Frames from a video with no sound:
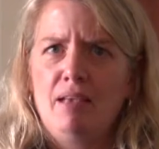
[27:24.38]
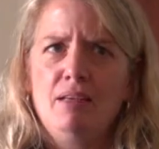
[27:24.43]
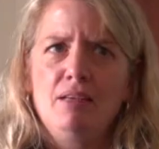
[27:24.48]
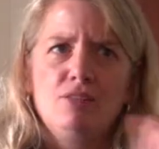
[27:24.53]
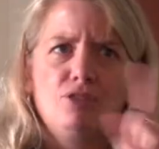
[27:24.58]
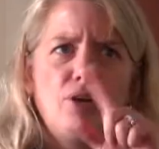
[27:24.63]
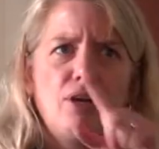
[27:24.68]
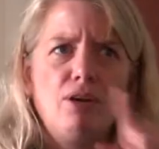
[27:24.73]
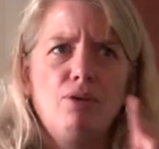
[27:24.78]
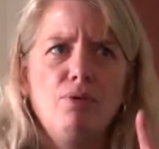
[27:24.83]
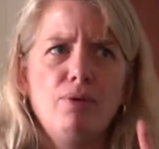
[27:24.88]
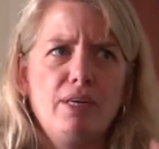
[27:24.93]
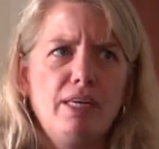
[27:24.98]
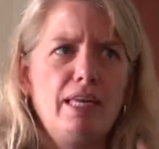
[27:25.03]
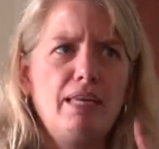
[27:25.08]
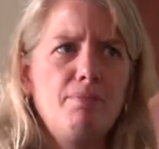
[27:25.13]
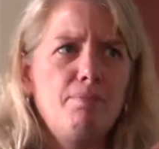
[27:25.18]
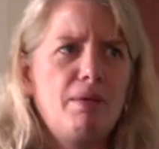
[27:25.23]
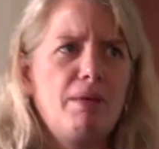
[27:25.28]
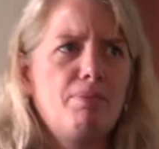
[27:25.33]
So I don't
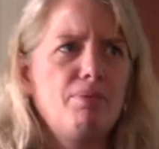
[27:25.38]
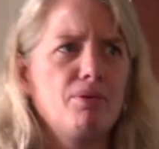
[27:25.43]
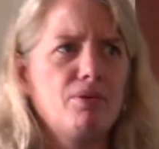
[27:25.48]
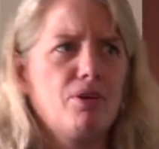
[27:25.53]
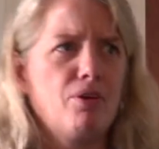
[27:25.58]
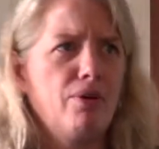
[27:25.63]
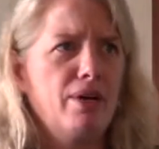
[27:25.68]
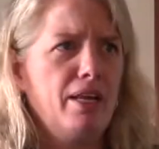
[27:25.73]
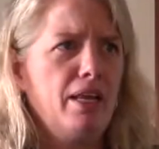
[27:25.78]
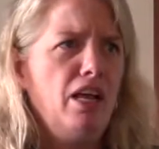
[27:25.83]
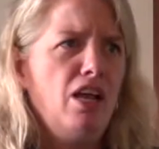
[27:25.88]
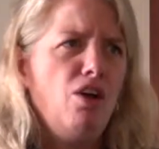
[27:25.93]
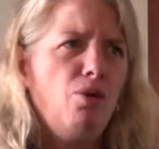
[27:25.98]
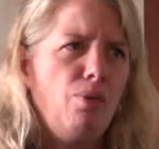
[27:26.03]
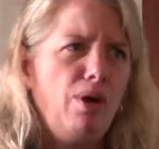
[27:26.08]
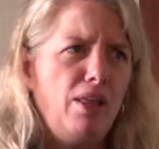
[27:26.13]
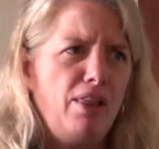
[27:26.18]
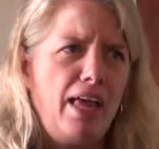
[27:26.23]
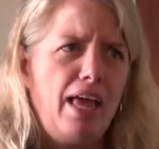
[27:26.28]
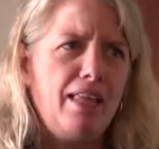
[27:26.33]
need people going,
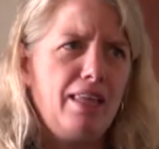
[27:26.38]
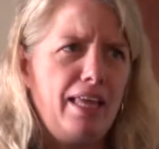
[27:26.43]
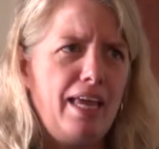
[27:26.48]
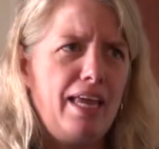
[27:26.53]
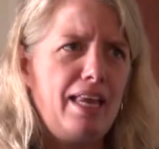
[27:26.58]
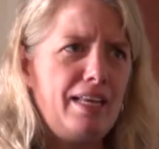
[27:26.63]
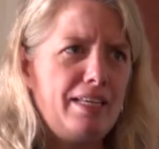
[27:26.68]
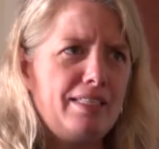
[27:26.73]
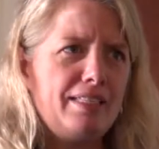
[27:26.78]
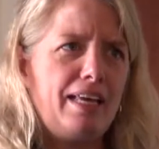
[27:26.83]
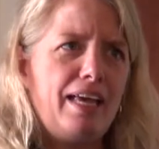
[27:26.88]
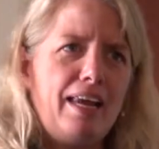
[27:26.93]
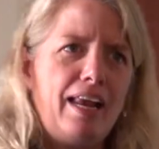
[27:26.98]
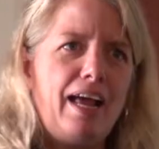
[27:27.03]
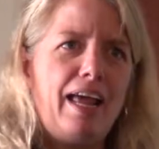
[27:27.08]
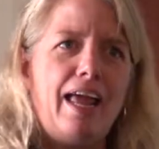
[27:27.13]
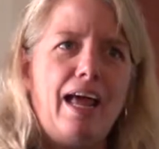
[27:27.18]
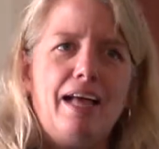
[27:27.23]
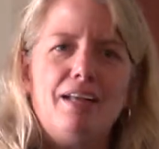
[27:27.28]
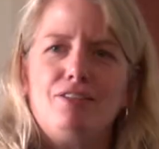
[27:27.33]
well, that lady said
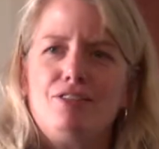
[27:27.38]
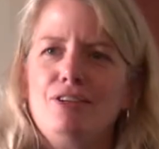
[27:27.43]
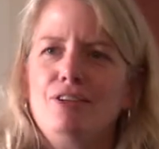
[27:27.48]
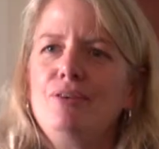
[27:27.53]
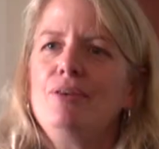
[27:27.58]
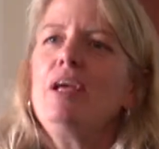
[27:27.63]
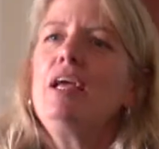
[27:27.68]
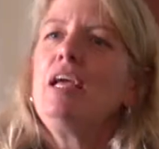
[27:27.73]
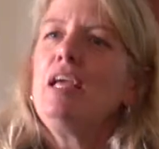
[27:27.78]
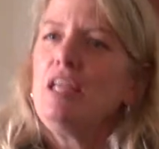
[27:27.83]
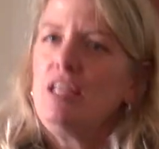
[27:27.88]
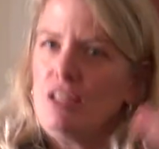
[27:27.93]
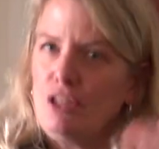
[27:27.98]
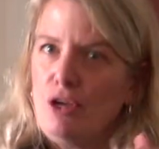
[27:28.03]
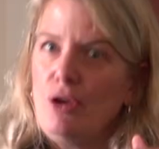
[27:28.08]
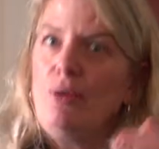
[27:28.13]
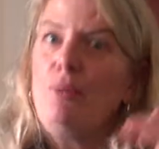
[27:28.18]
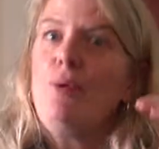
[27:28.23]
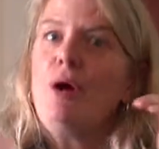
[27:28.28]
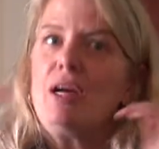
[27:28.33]
I had to.
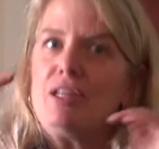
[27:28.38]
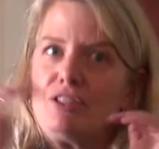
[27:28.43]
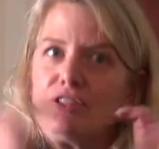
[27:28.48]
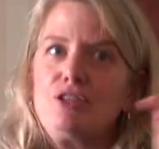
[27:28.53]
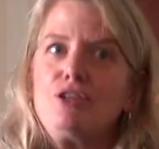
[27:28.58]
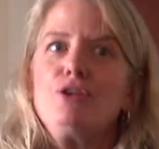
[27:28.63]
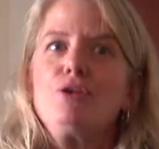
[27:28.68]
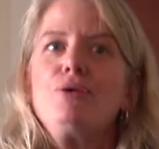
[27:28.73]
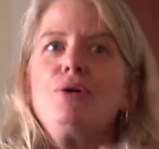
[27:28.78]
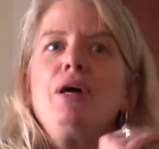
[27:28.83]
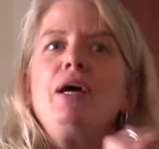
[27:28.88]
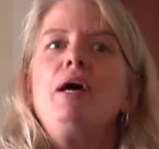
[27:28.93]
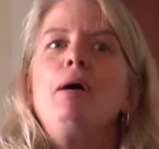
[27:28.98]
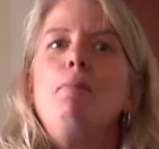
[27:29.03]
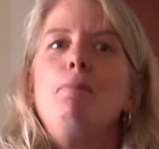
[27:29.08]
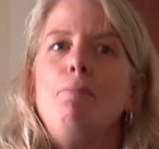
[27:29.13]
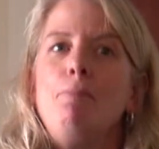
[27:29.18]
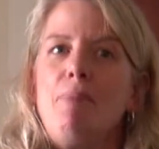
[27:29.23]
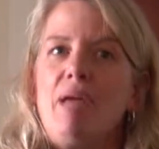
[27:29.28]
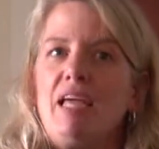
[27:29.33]
You want to
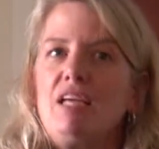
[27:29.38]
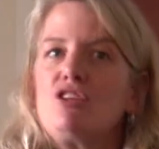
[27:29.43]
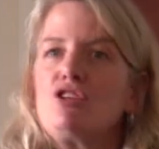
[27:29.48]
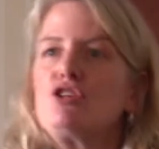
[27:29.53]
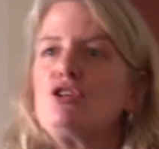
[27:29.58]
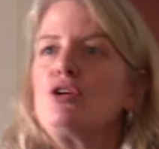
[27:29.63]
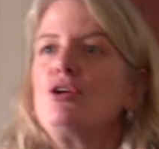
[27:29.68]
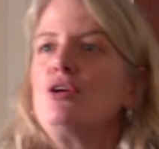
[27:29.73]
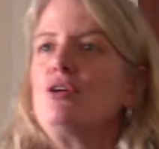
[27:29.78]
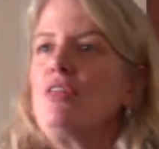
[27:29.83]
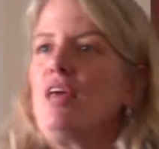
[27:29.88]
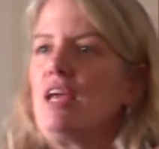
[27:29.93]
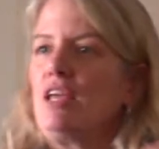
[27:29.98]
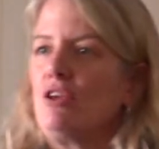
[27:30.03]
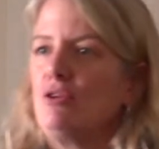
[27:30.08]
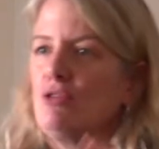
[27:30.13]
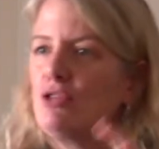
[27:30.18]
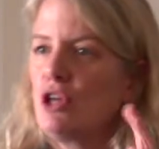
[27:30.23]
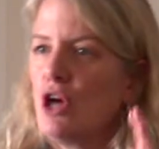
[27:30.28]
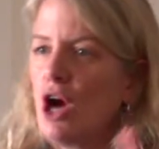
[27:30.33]
make sure
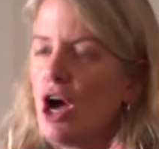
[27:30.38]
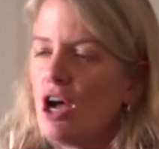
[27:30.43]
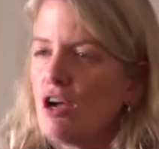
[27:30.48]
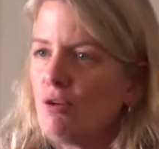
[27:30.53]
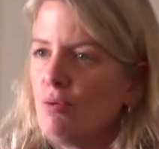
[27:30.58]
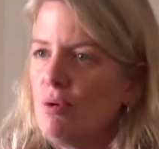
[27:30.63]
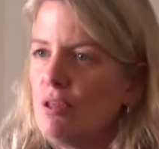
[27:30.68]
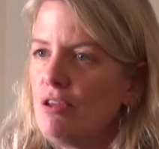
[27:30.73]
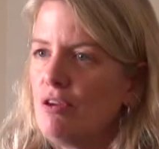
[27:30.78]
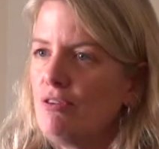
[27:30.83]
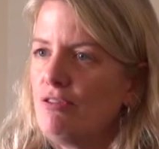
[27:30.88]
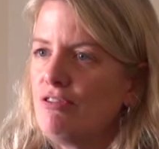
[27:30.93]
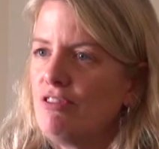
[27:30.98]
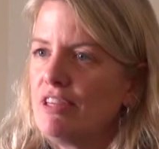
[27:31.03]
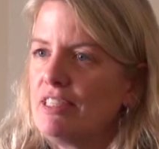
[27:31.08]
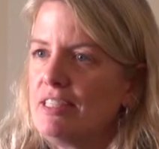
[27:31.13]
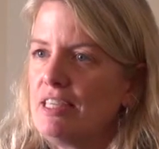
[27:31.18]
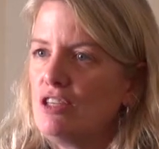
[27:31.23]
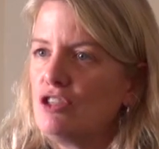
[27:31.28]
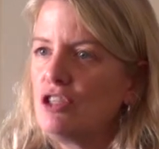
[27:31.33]
that you talk with your
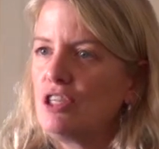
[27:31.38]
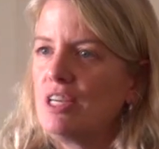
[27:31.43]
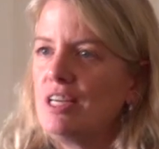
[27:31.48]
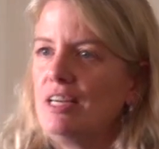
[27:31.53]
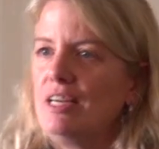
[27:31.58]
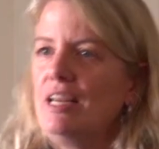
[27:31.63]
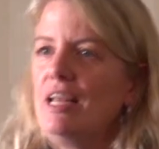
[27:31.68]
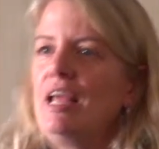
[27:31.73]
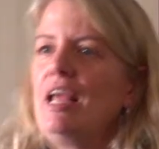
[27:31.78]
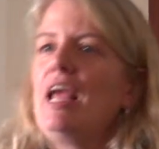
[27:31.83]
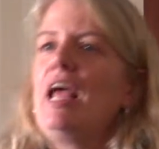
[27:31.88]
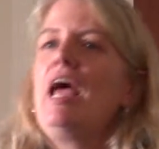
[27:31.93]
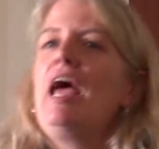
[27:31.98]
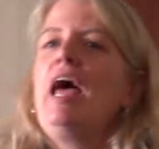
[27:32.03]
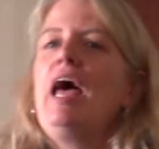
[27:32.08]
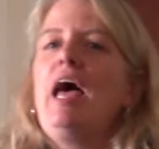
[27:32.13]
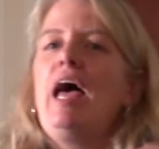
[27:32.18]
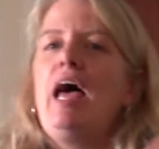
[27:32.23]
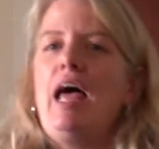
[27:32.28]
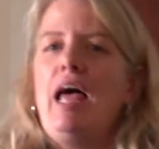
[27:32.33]
physician
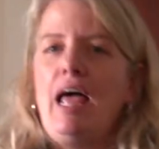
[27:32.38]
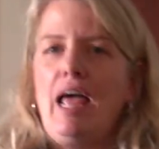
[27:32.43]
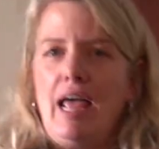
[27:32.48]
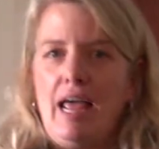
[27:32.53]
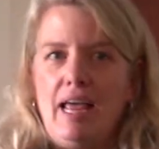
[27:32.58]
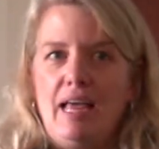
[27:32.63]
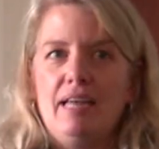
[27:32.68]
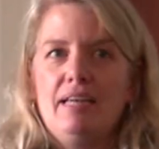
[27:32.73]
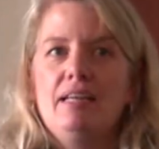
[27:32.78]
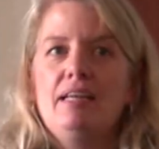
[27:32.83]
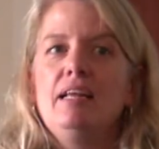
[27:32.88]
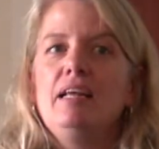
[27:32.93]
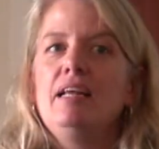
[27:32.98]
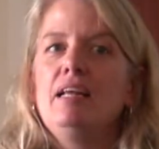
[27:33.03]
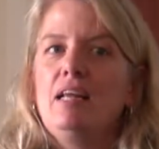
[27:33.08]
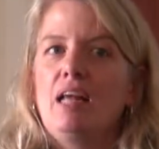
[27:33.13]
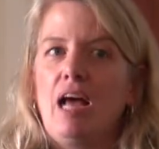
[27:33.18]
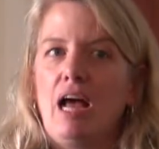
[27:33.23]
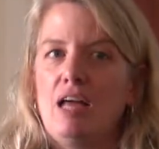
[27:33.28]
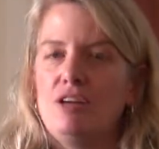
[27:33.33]
and
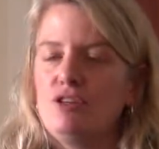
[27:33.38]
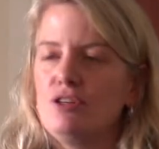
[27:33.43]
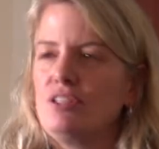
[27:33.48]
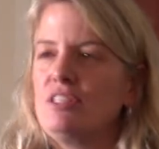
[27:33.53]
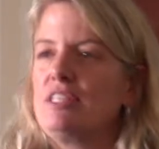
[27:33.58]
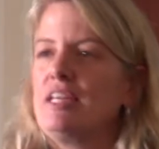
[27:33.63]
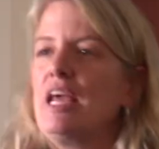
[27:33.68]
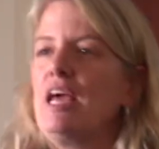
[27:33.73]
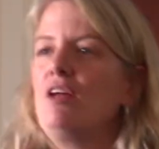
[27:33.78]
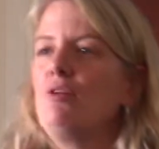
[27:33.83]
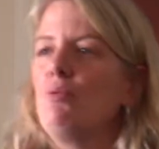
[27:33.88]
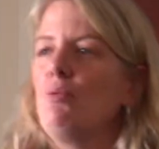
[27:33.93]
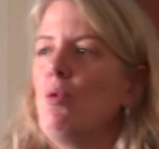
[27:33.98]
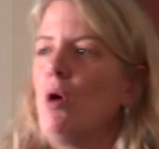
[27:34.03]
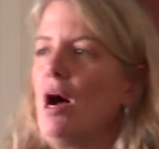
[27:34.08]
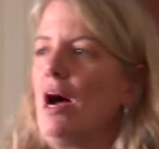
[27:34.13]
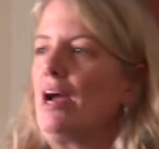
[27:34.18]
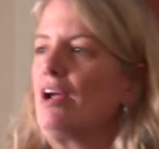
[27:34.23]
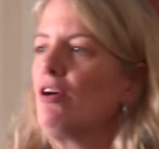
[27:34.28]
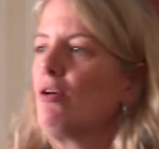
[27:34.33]
understand
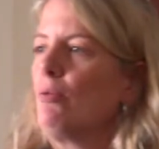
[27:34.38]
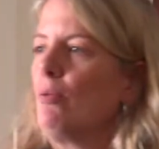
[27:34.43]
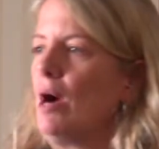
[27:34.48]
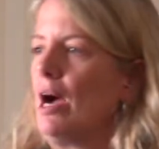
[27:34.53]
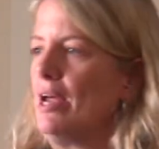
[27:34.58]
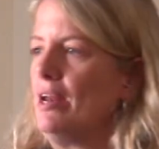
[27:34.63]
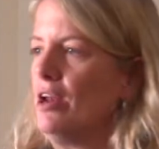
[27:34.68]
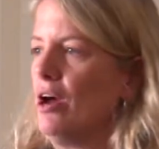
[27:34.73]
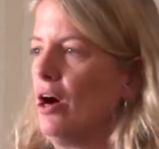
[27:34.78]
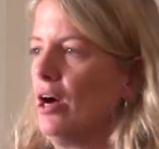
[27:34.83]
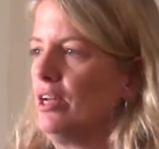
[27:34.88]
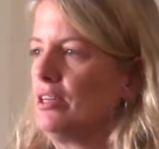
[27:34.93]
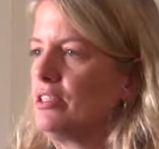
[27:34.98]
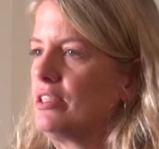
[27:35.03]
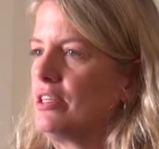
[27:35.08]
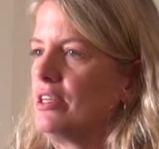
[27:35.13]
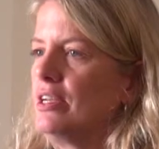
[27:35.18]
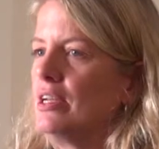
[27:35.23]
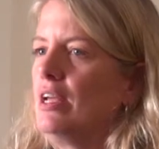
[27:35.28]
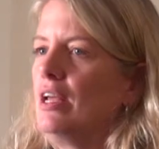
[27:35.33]
why or why
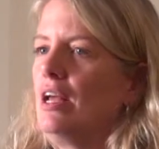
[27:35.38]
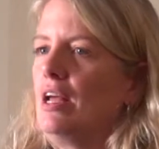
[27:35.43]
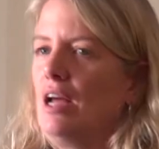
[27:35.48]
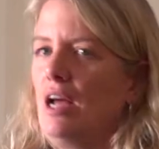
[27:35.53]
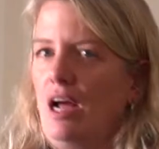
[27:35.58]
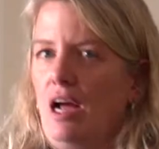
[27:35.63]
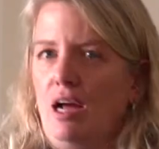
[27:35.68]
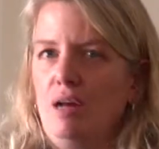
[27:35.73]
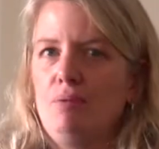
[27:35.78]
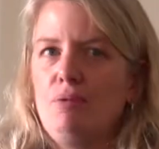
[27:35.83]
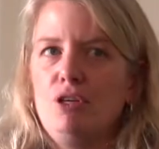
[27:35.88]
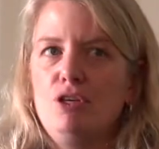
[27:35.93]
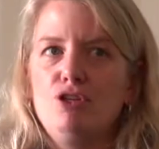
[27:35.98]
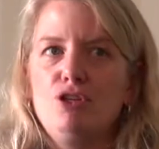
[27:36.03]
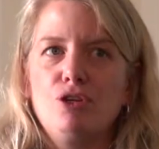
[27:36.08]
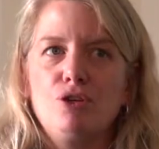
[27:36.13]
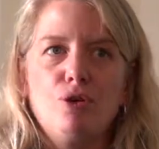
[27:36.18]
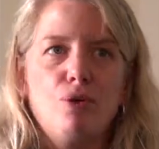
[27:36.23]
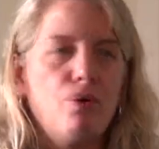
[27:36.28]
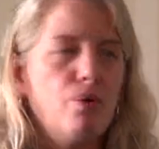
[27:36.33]
not you
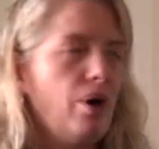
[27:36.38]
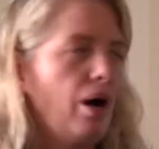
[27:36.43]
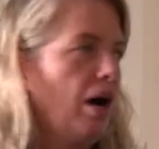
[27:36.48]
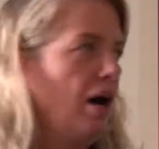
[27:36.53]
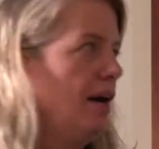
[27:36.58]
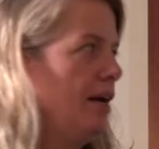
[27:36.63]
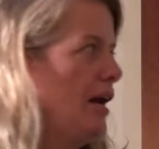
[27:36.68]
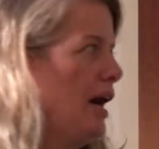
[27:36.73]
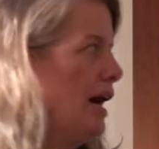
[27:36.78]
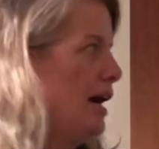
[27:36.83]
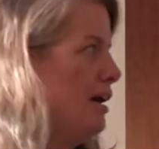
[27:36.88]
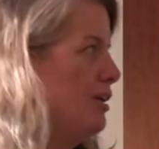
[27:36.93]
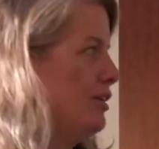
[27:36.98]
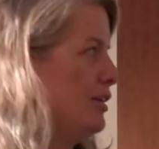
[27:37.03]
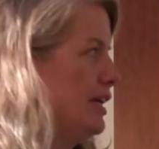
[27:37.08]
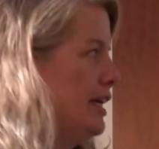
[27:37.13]
should go on iron